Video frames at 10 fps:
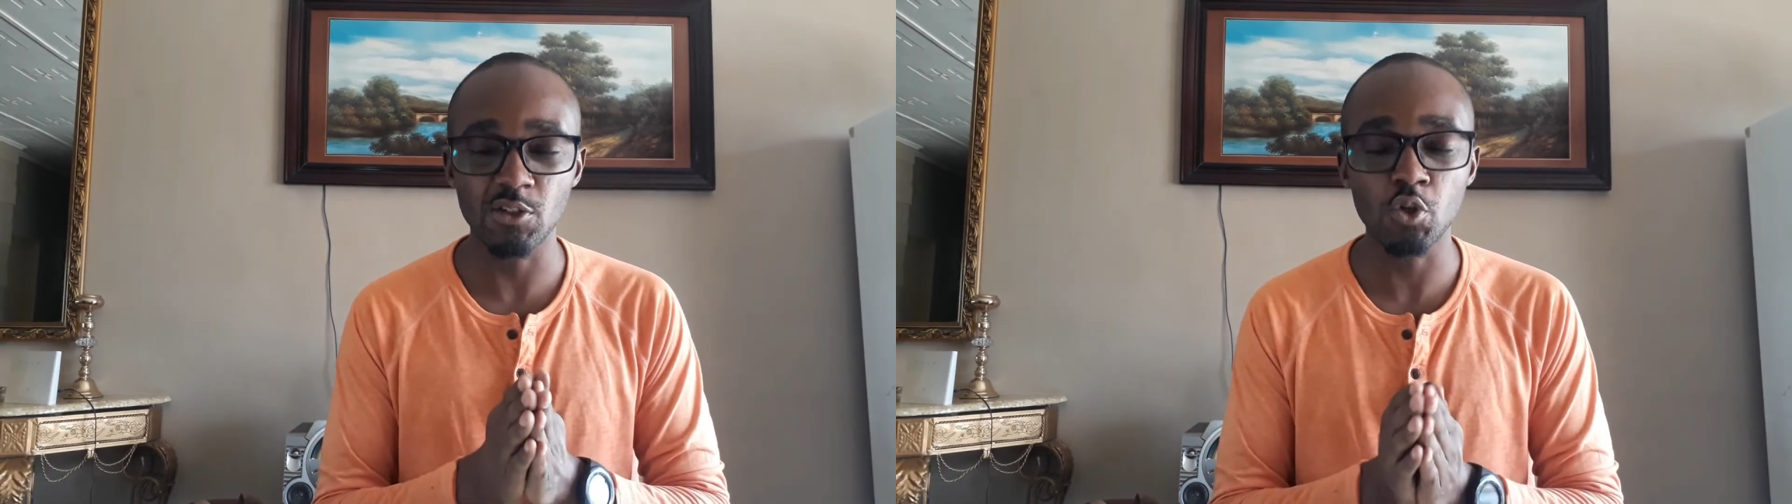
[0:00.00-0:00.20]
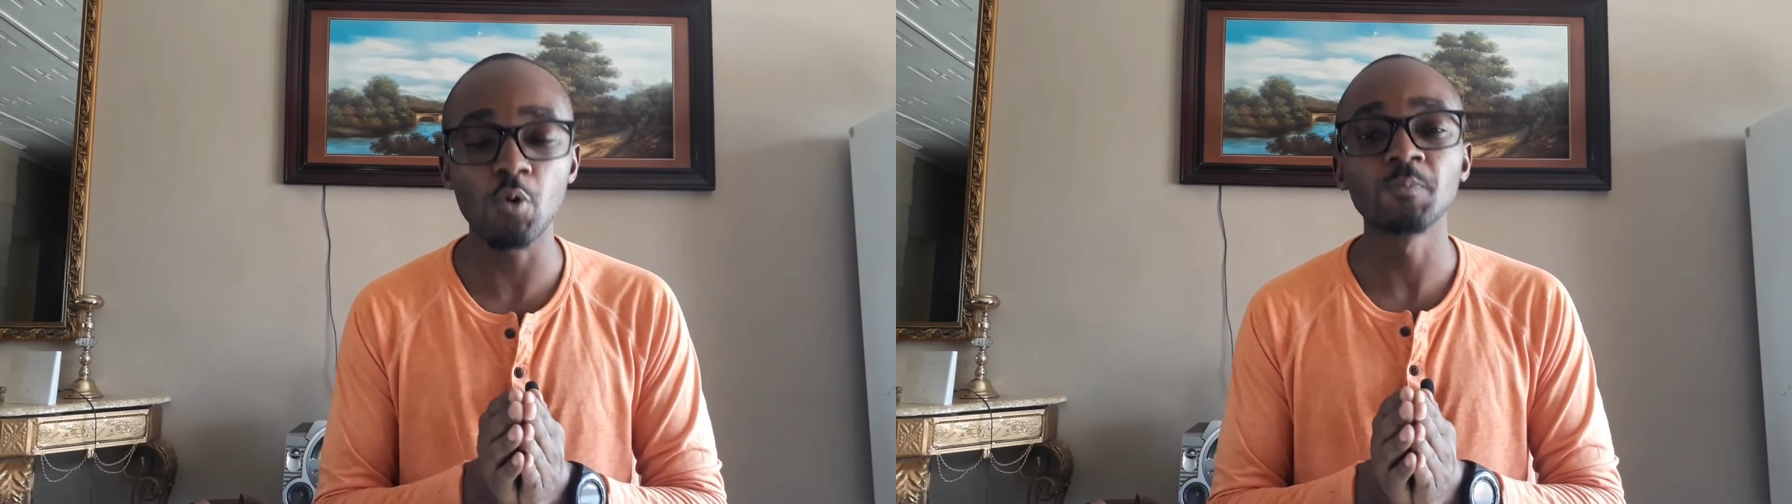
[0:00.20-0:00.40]

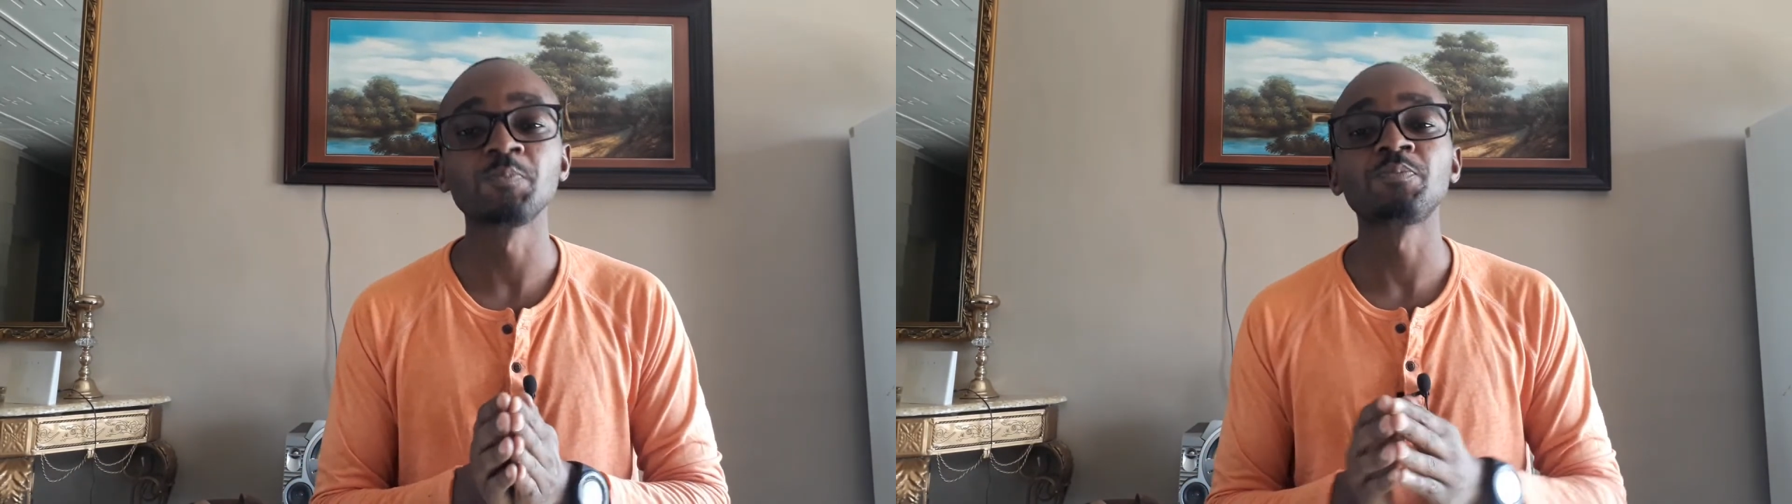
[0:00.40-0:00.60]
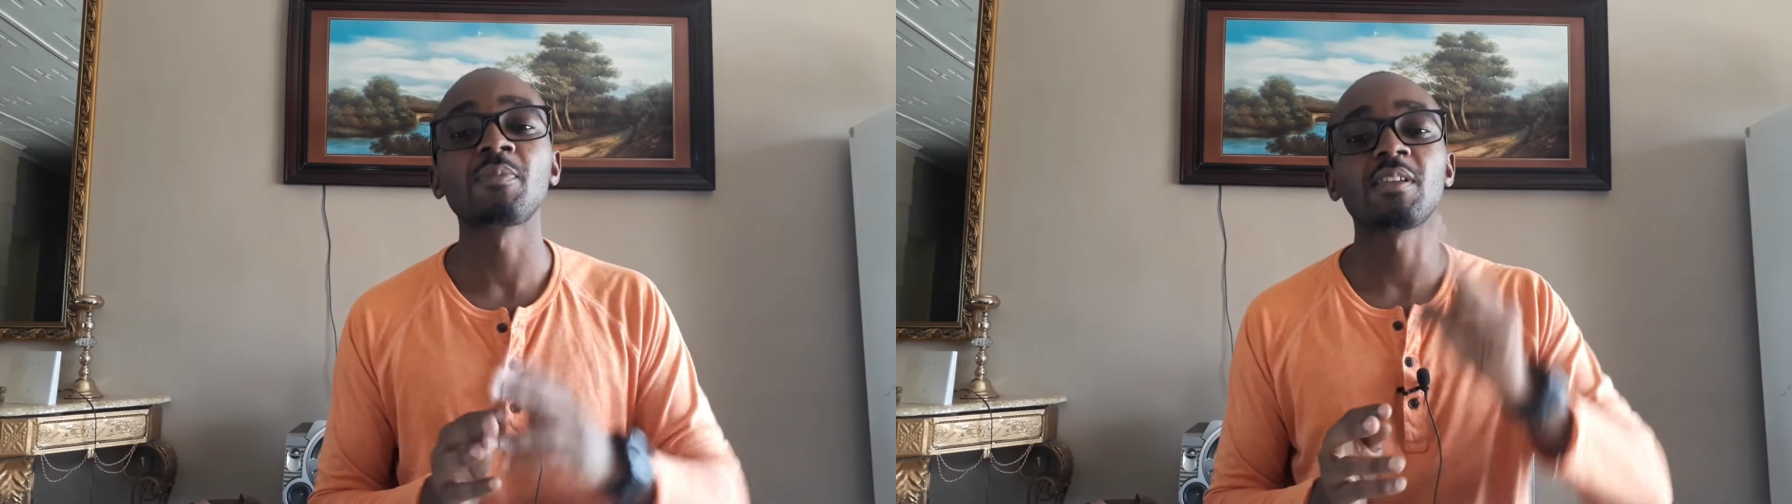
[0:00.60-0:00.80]
So
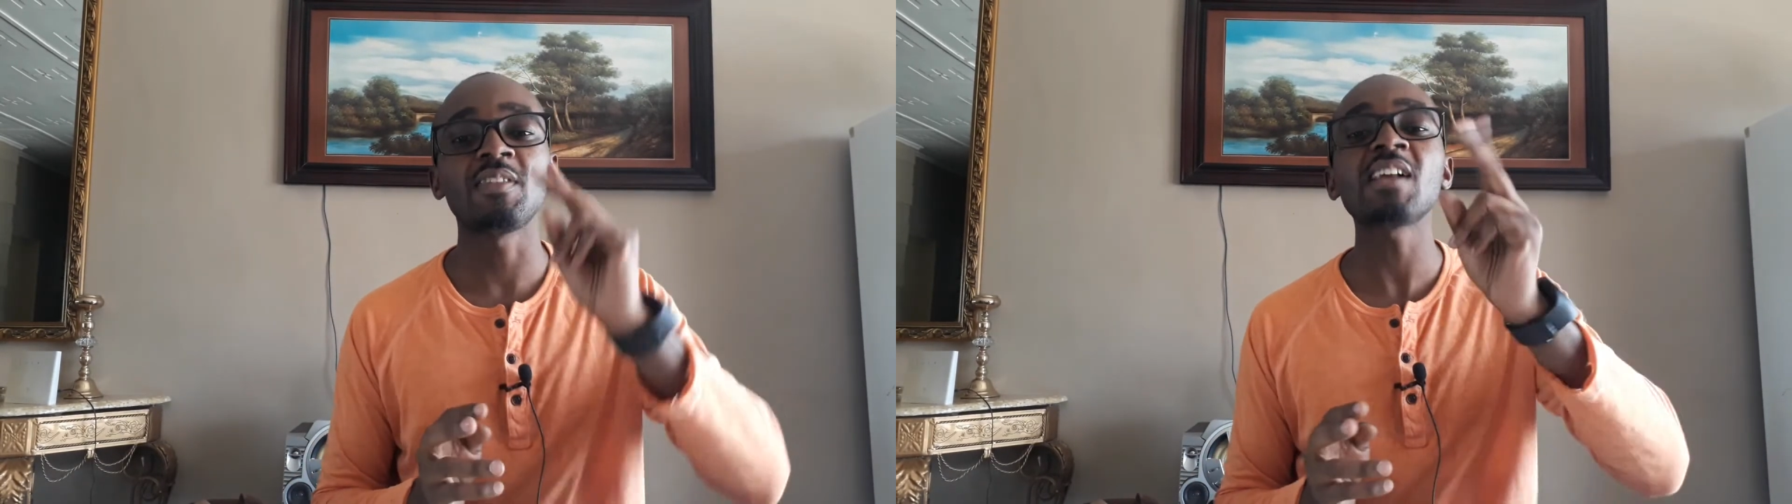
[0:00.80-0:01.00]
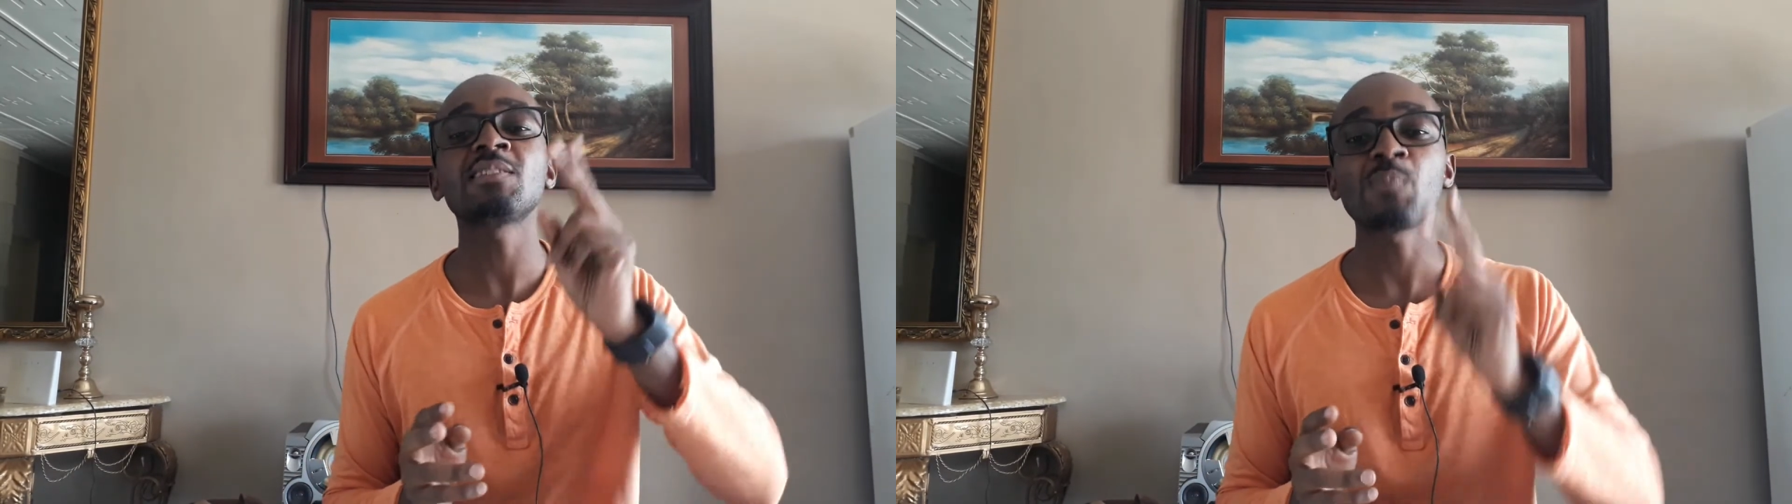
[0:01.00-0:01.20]

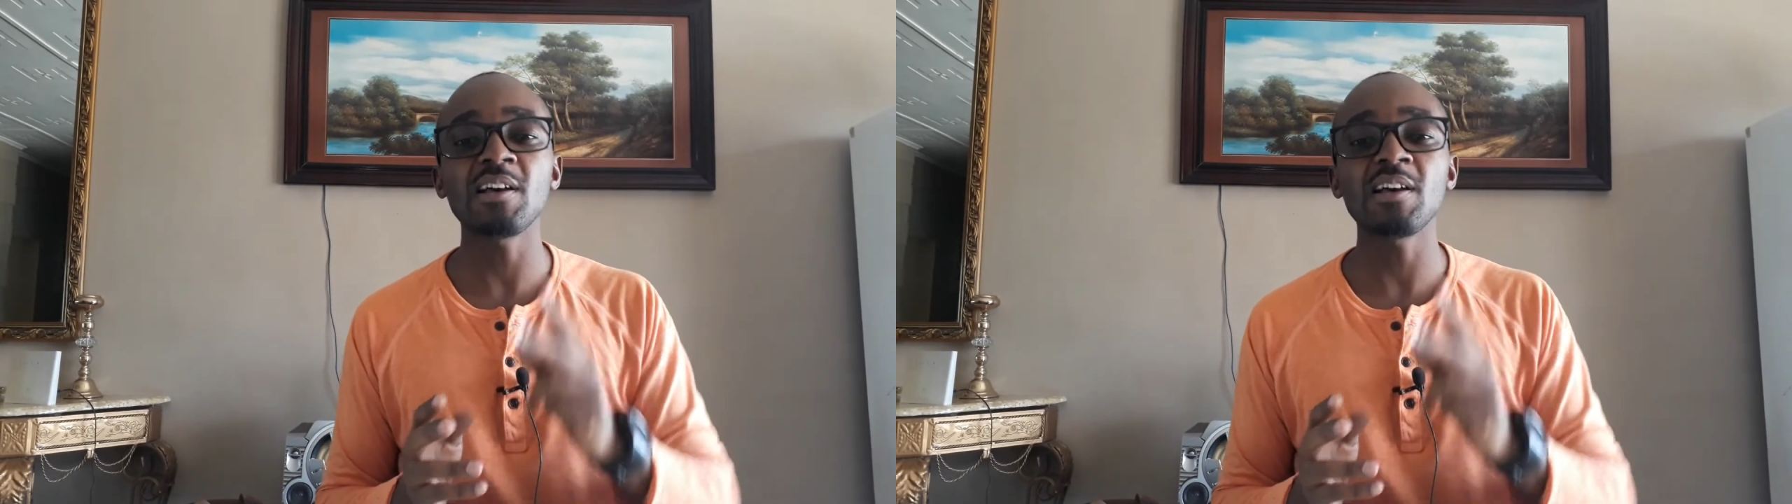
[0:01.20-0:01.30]
that's my